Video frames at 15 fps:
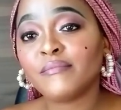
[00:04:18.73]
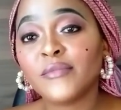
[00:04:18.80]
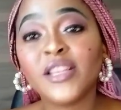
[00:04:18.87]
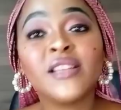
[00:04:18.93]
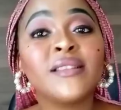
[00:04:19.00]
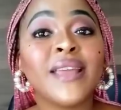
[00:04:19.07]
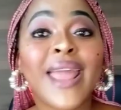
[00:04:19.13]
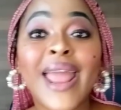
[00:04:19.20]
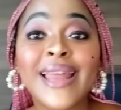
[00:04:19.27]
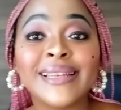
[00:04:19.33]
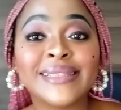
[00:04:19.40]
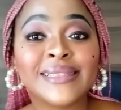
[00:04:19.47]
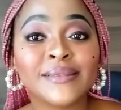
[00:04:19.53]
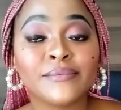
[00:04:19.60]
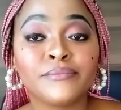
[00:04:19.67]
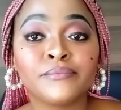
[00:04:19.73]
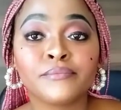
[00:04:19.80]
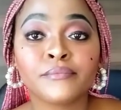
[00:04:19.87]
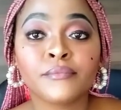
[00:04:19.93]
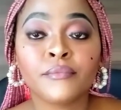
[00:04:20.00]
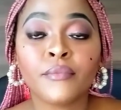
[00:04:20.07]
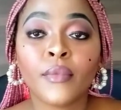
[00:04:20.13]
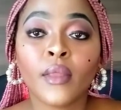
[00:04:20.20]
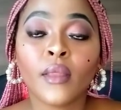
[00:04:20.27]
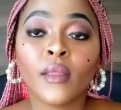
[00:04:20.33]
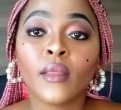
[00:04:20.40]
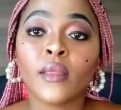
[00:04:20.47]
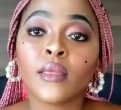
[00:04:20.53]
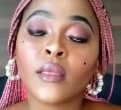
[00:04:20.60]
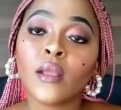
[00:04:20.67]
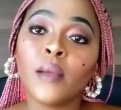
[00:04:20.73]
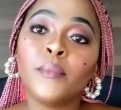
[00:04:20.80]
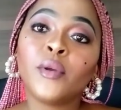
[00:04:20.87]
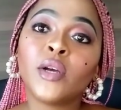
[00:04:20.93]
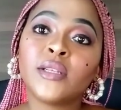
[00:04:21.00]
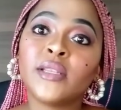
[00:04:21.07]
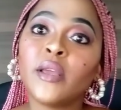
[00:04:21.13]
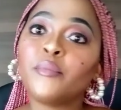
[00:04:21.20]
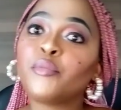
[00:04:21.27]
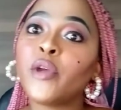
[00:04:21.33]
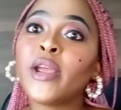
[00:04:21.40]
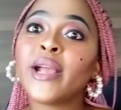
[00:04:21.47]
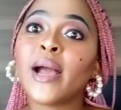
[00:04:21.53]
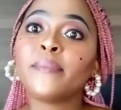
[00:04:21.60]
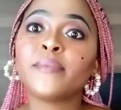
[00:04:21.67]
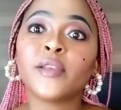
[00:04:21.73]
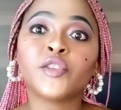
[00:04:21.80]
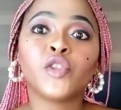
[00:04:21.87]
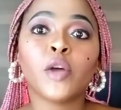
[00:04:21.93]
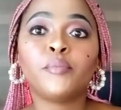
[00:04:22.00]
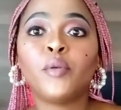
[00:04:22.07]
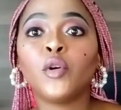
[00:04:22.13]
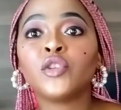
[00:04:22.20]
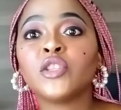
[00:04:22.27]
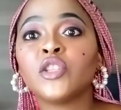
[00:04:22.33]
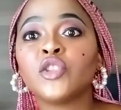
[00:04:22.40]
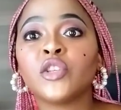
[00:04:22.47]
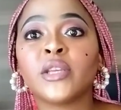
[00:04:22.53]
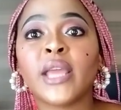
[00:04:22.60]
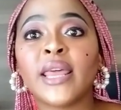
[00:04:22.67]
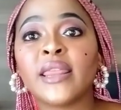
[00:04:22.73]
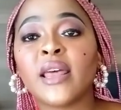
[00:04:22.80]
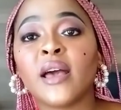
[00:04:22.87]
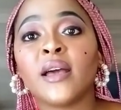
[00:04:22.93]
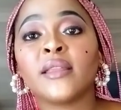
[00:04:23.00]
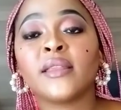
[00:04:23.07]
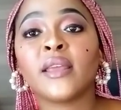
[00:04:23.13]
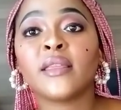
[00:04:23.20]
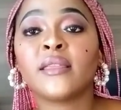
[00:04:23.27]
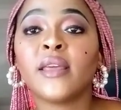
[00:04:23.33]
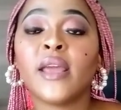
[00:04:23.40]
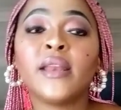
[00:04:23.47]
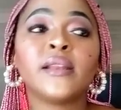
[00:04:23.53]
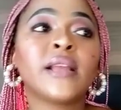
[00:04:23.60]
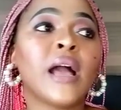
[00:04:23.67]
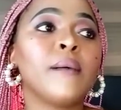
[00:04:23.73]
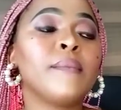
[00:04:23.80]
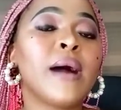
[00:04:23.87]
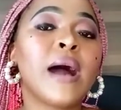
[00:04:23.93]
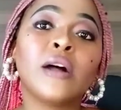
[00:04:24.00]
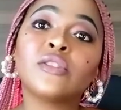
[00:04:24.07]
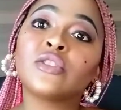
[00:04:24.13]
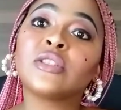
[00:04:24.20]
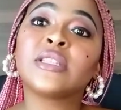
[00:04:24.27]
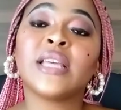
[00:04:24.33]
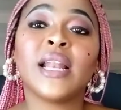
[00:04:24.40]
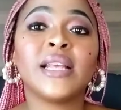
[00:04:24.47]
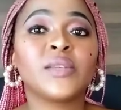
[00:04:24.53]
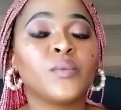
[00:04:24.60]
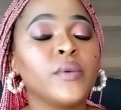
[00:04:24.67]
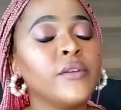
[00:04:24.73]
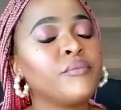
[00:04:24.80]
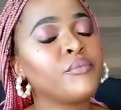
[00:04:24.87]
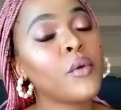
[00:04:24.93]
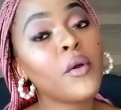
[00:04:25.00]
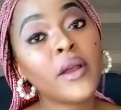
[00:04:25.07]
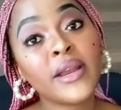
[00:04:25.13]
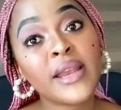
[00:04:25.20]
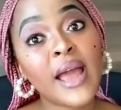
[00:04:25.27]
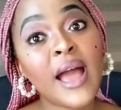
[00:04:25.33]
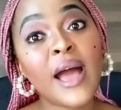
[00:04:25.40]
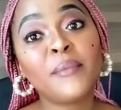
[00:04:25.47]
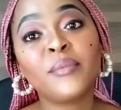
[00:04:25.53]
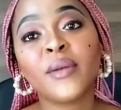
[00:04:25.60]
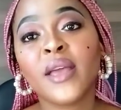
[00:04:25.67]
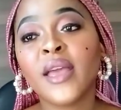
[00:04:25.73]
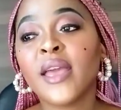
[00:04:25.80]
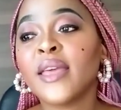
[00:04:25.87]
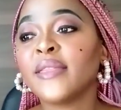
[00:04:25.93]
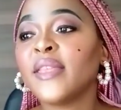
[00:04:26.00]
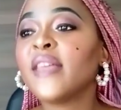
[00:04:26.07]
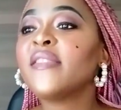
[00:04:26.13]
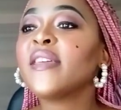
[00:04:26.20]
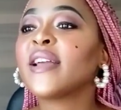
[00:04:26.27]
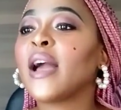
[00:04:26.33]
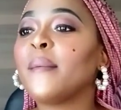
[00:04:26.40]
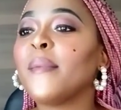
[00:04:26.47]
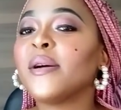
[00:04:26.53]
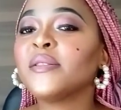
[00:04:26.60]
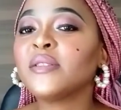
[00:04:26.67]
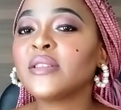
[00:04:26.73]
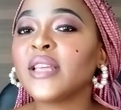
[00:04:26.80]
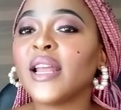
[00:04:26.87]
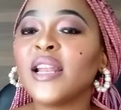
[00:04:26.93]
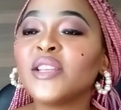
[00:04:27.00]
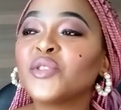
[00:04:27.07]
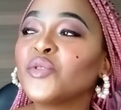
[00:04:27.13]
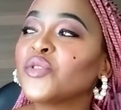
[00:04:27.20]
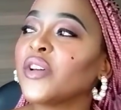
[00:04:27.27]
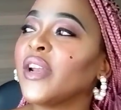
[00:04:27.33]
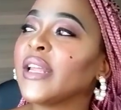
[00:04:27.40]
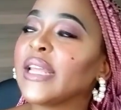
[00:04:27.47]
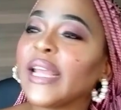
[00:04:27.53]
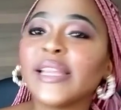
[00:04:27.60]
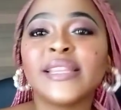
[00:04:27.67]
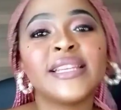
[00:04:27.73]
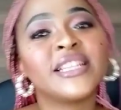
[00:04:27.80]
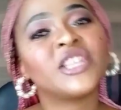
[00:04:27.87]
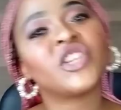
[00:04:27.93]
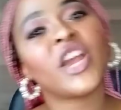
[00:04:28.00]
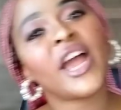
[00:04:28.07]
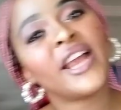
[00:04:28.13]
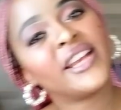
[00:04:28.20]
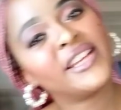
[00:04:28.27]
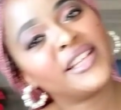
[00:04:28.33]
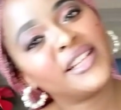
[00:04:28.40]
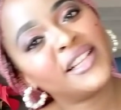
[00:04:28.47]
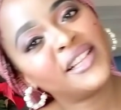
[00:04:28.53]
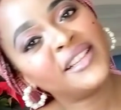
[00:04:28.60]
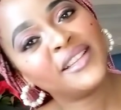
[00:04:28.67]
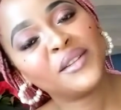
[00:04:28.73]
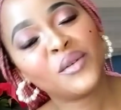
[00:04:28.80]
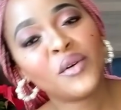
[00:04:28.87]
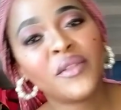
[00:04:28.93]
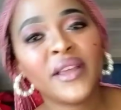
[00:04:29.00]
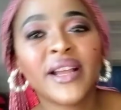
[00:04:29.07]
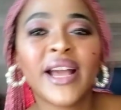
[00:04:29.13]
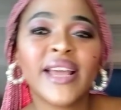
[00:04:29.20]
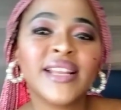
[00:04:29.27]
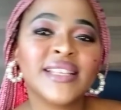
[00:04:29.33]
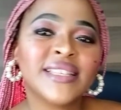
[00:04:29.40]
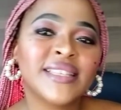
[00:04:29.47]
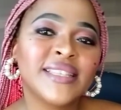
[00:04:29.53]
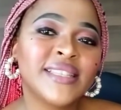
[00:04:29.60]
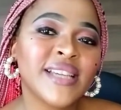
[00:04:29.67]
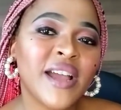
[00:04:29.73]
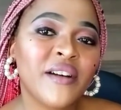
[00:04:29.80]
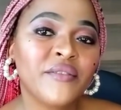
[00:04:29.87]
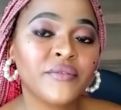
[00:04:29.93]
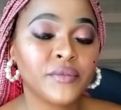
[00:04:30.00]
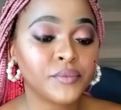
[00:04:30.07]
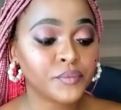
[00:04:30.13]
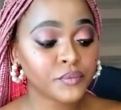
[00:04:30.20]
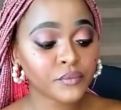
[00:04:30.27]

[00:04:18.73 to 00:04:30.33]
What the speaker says: till the end? Because they break up, they stop posting together. They then come out to tell us we've broken up. Then they come out to tell us who's gonna get the channel and all that kind of stuff.